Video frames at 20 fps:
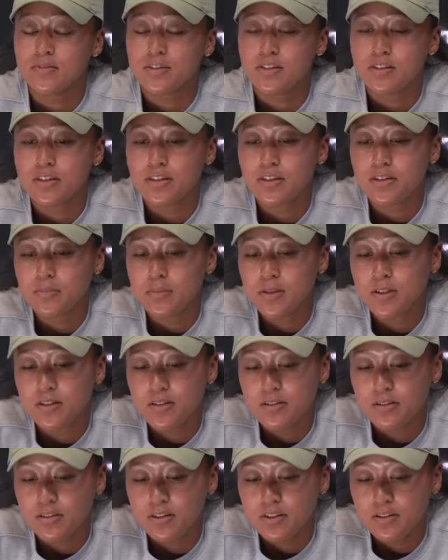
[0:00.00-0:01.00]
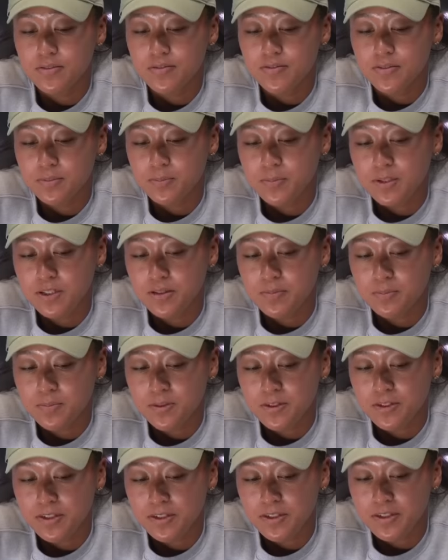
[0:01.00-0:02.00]
Yeah, I mean, I think for me,
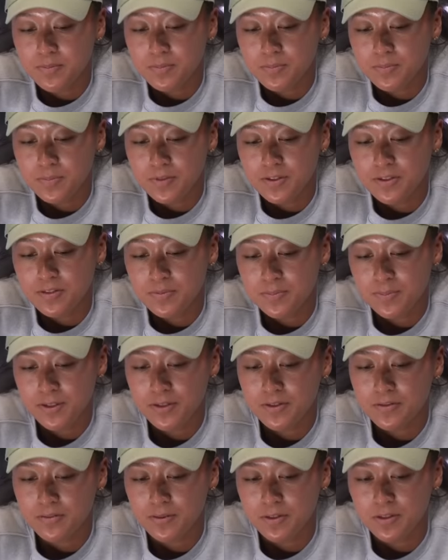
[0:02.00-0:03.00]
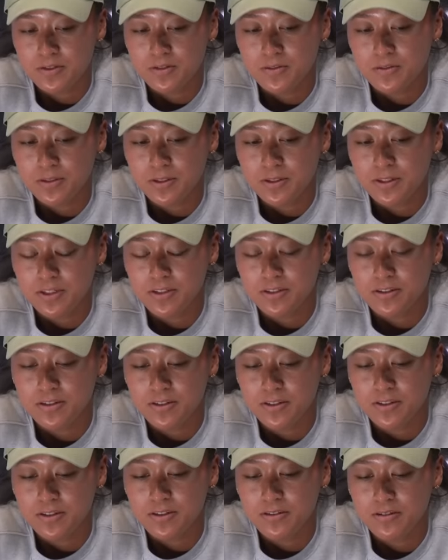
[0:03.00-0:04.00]
playing in Brisbane was a really
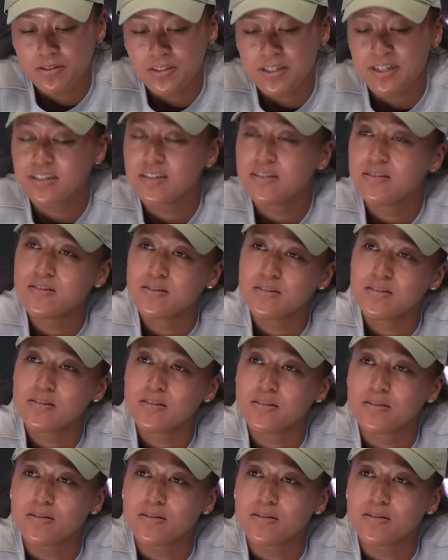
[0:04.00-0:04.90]
good test.